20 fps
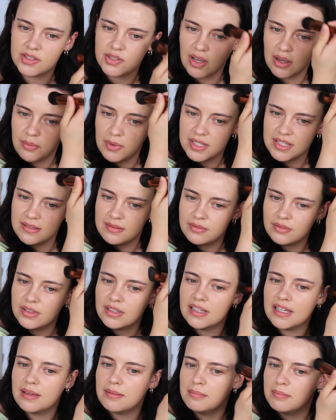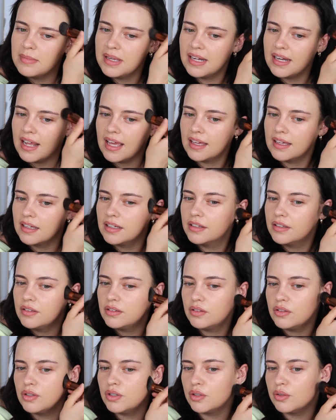So I wasn't really meeting
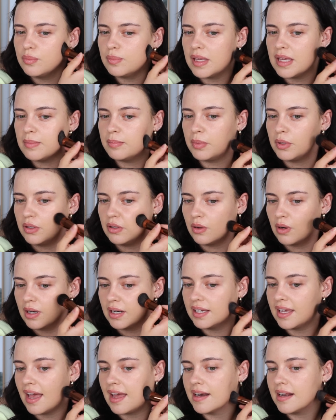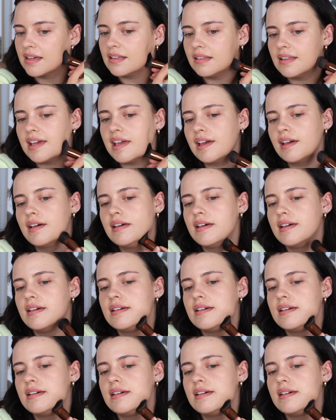new people organically